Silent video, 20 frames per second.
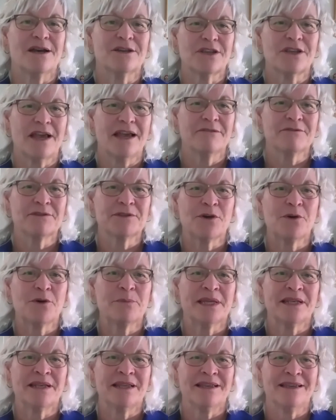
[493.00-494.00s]
I have so
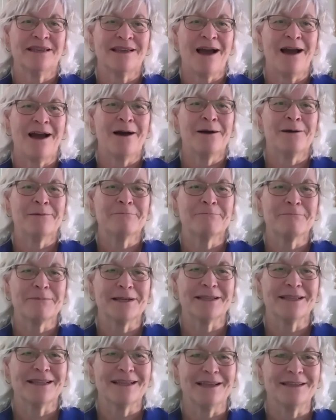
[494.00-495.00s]
many.
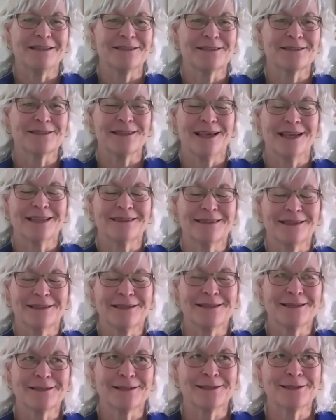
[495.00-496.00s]
It's like the
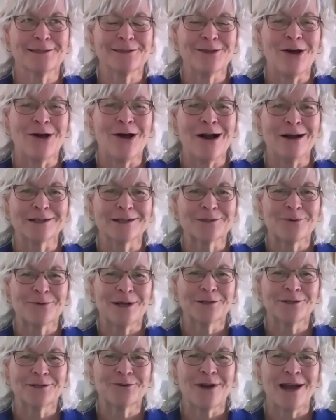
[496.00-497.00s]
list is long, so
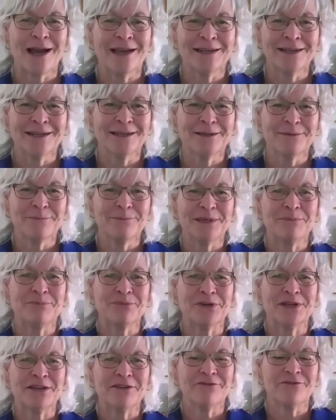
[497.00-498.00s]
I'll try to be
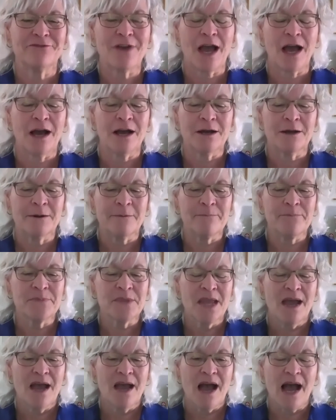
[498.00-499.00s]
brief.
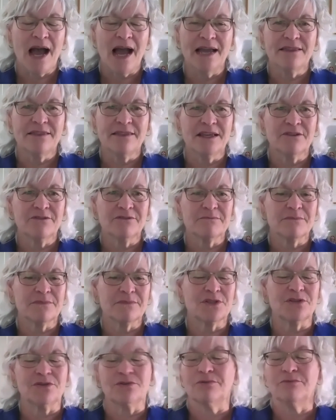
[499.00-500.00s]
I think
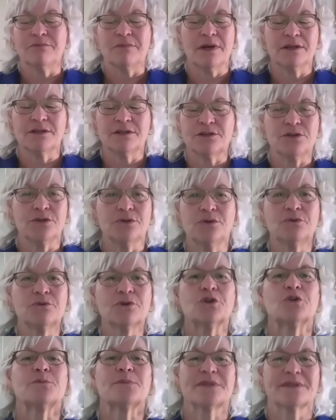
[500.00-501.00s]
two
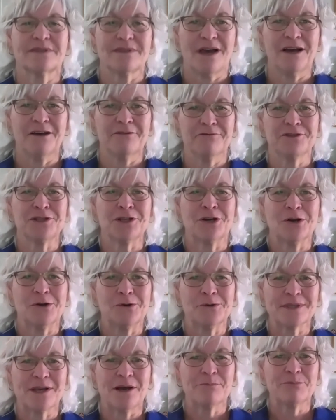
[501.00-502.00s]
groups of
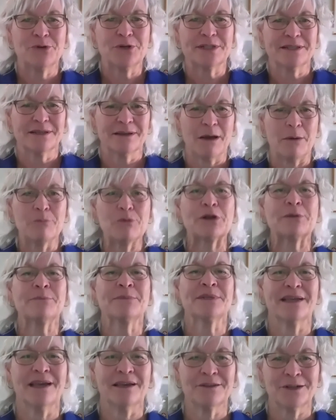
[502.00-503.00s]
Shiros, I'll put them
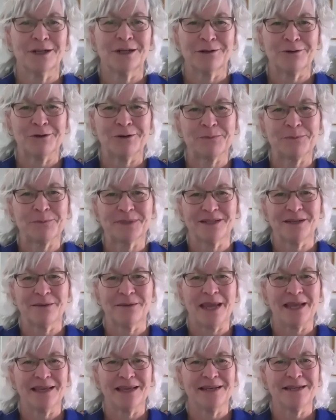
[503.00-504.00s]
together in groups to
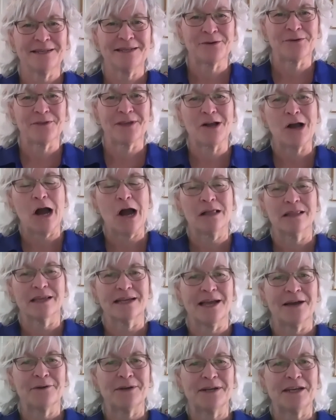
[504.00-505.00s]
make it easier than calling
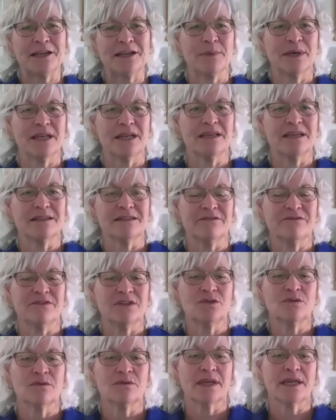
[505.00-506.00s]
out anybody
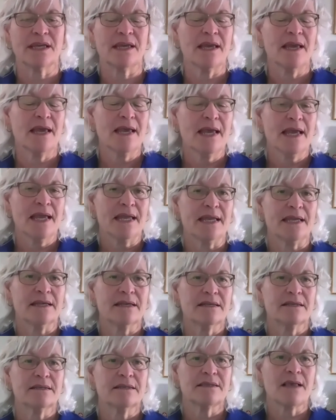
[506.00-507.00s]
individually,
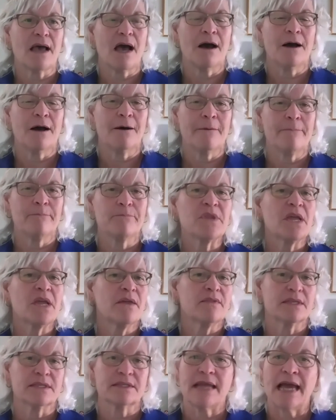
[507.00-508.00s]
is
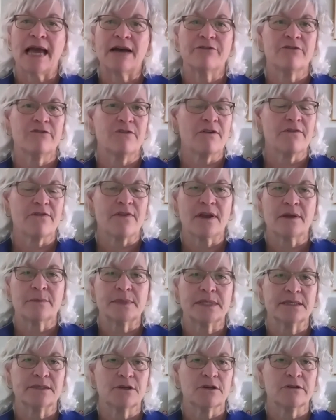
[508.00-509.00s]
the staff of our family
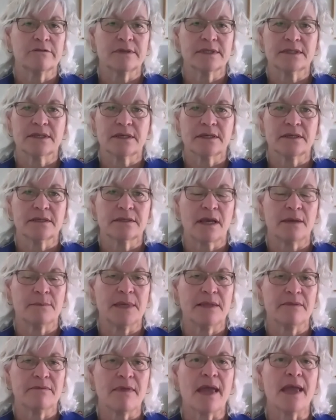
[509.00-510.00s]
services. I
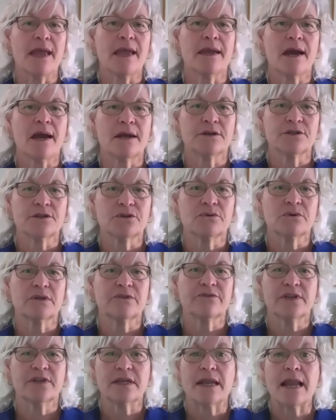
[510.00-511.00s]
mean, they are doing
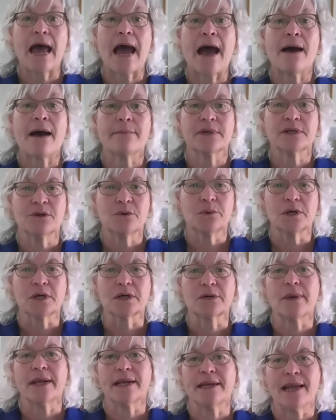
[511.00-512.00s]
phenomenal work
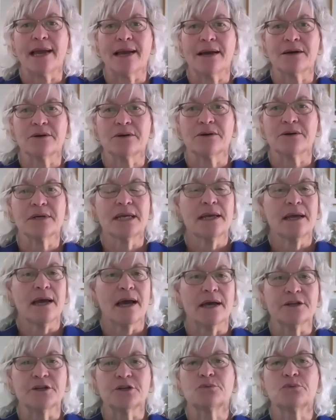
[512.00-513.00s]
right now
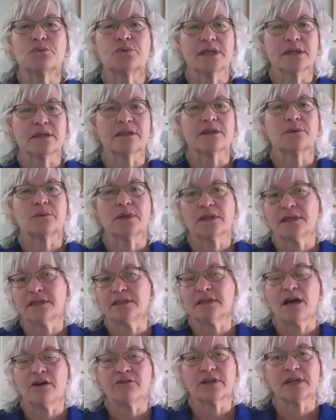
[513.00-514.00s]
under really, really
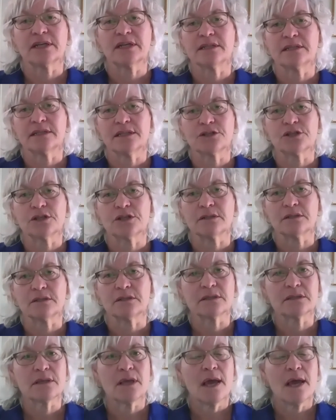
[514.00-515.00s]
tough
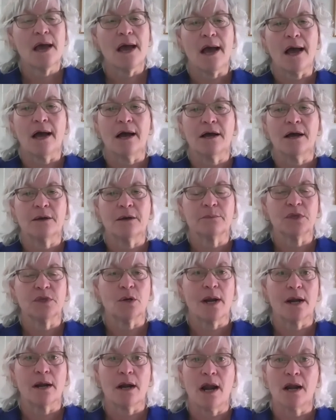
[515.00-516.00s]
conditions.
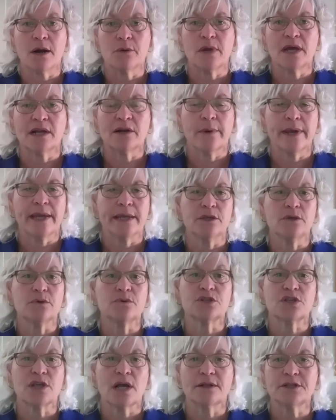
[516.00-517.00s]
Our runaway youth
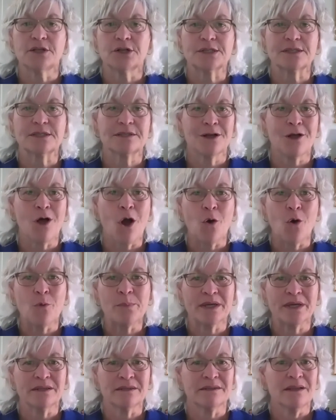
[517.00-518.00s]
shelter is still
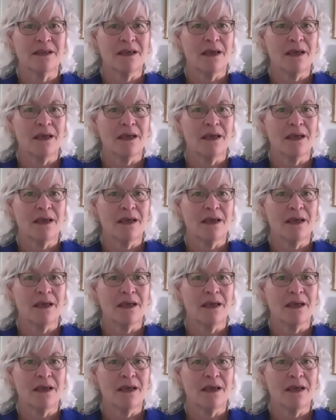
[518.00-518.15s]
open.